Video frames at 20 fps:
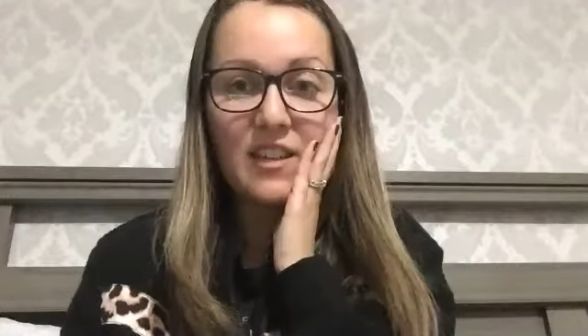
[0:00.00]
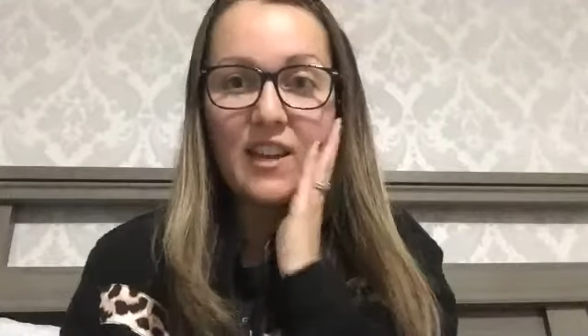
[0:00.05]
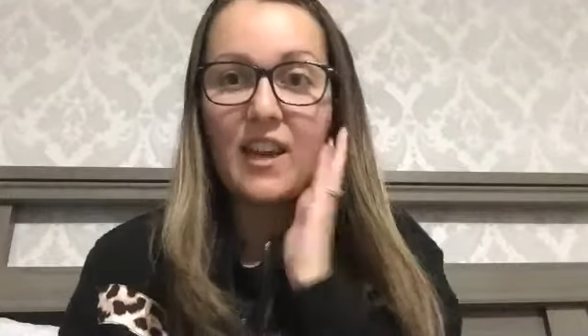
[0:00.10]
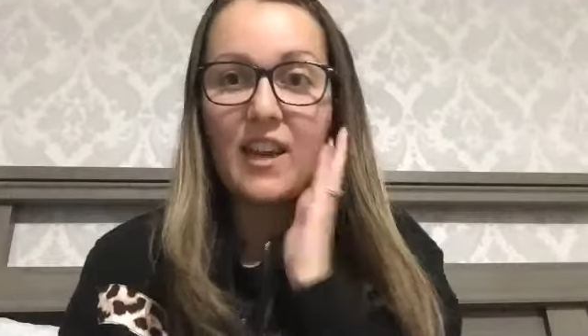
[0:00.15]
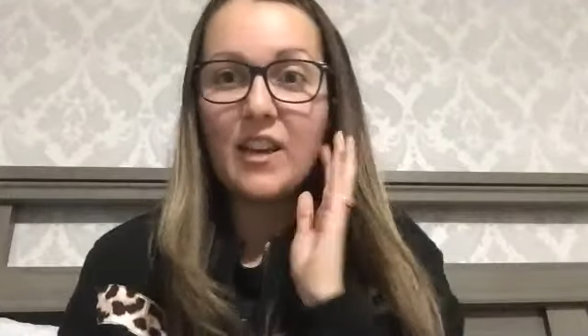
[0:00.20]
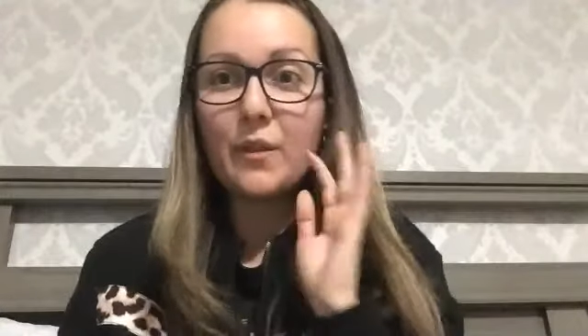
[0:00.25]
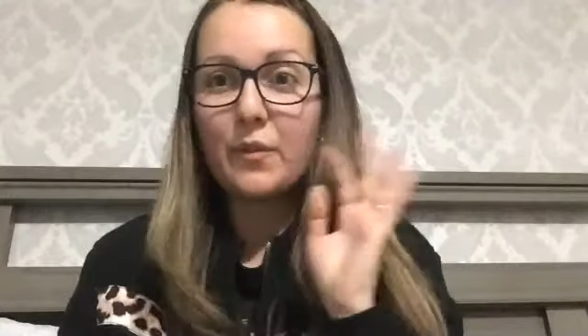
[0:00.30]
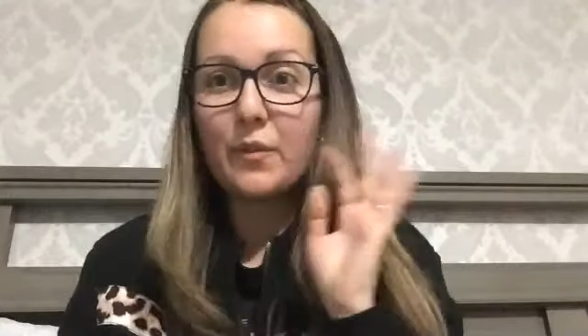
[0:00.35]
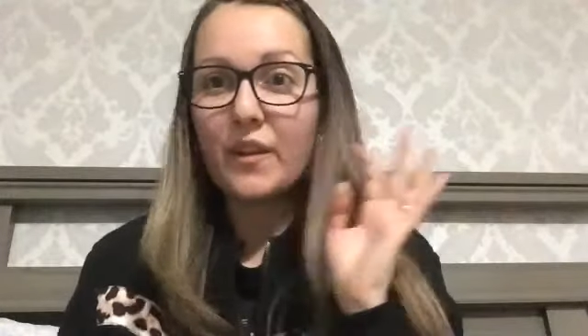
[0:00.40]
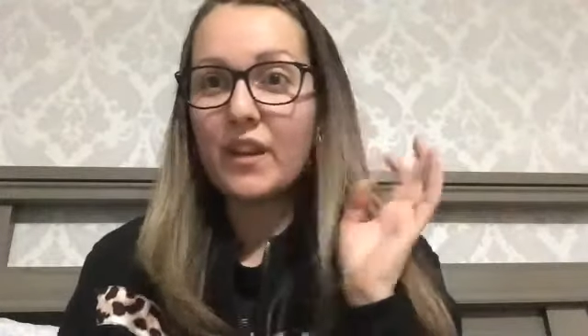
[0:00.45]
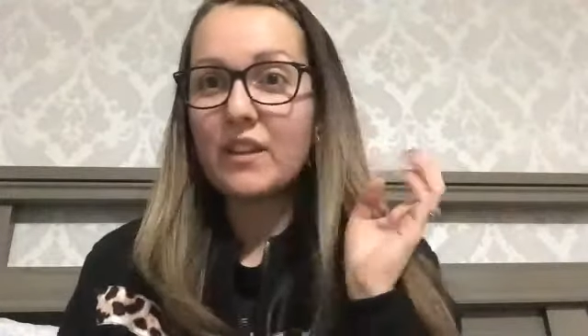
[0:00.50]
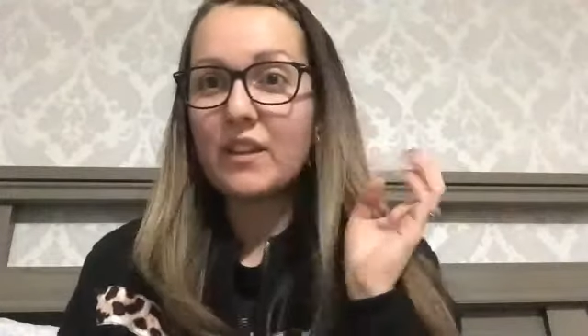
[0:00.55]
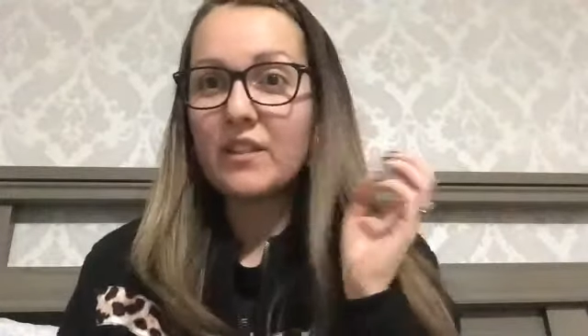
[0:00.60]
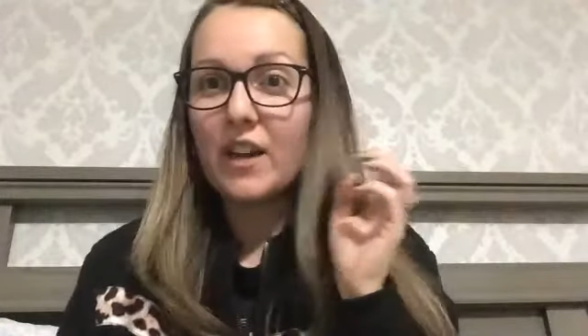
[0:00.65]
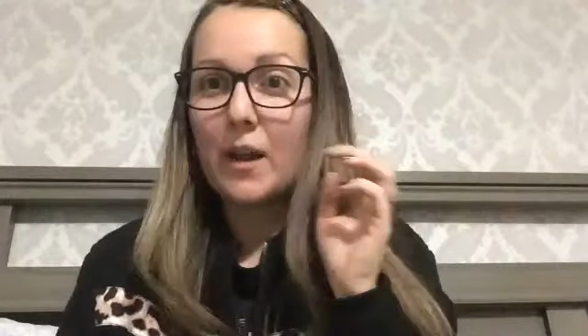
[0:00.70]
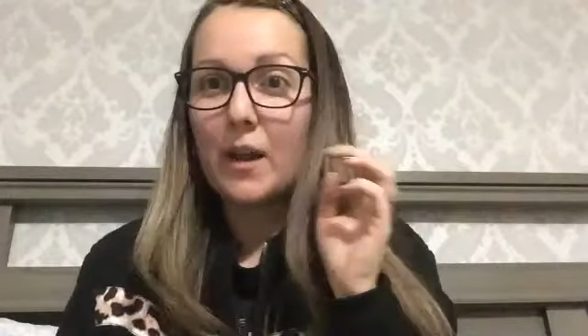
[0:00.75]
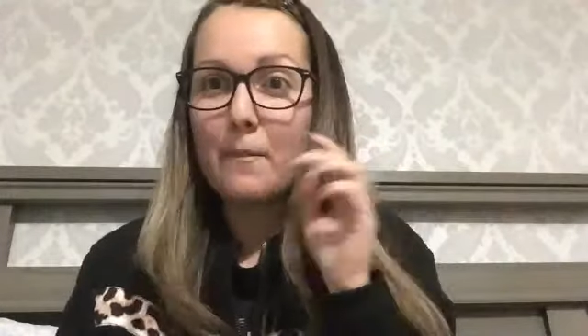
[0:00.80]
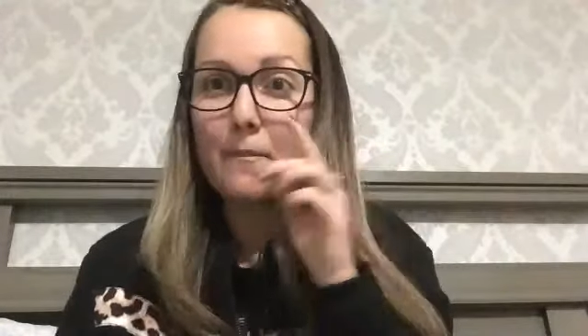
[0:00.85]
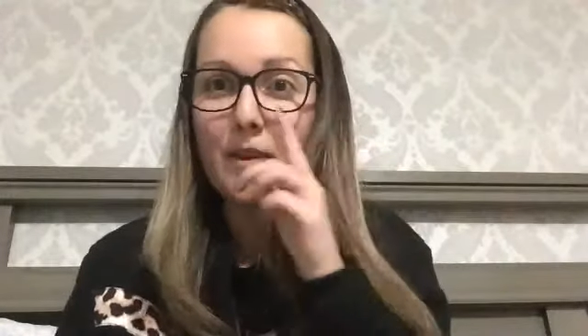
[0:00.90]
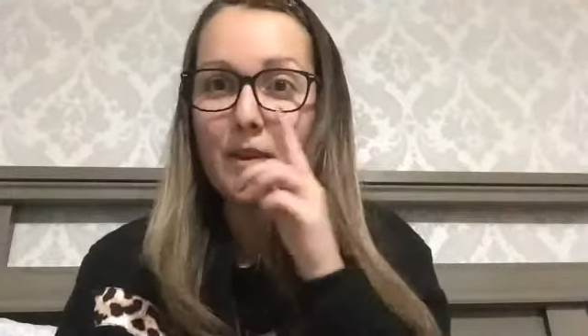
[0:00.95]
Anything that
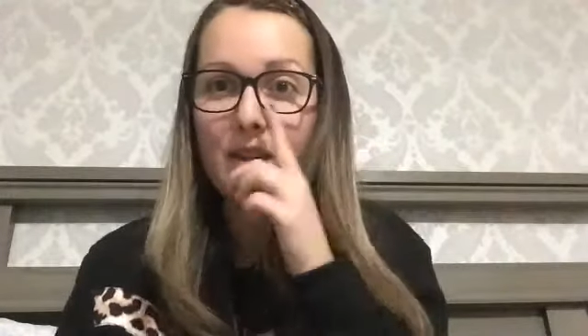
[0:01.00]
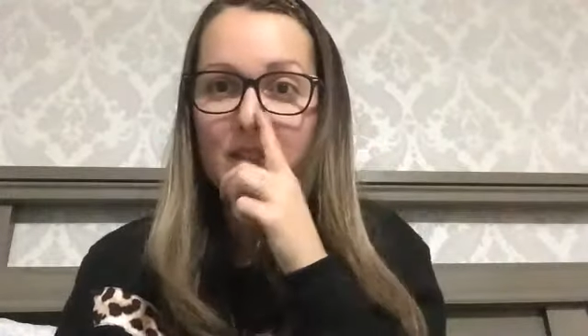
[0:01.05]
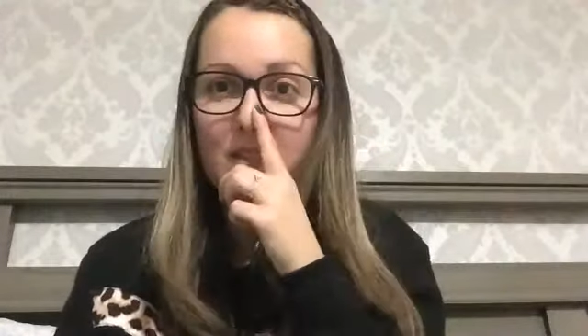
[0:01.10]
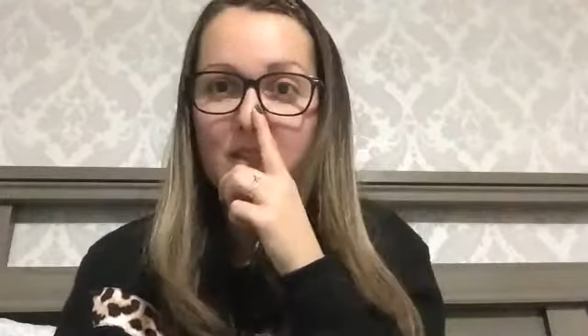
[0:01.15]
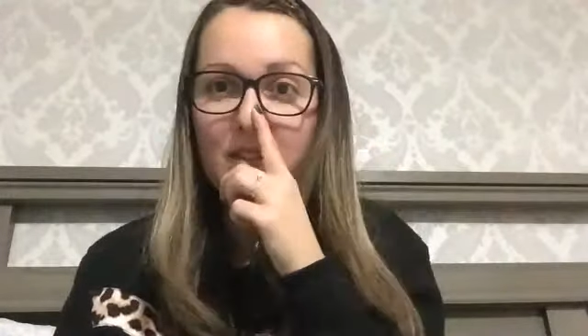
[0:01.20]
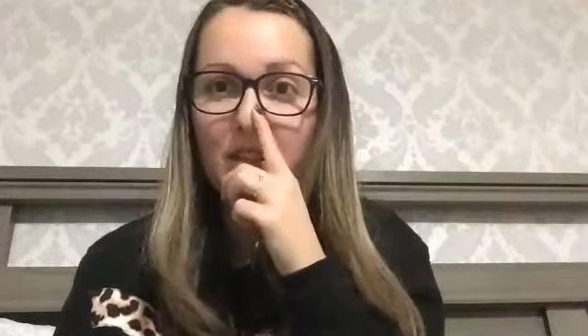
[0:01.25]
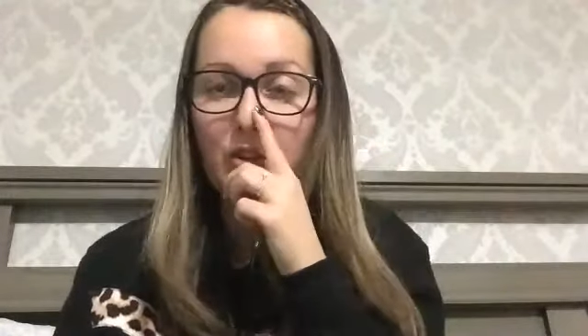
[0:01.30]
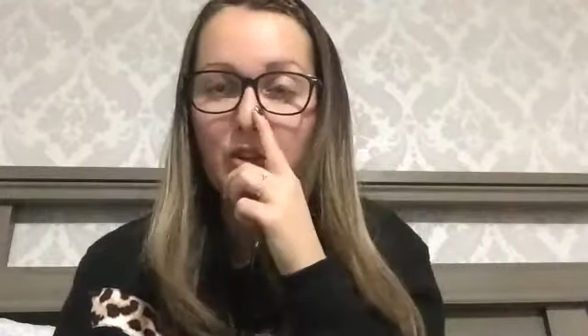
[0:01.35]
I missed that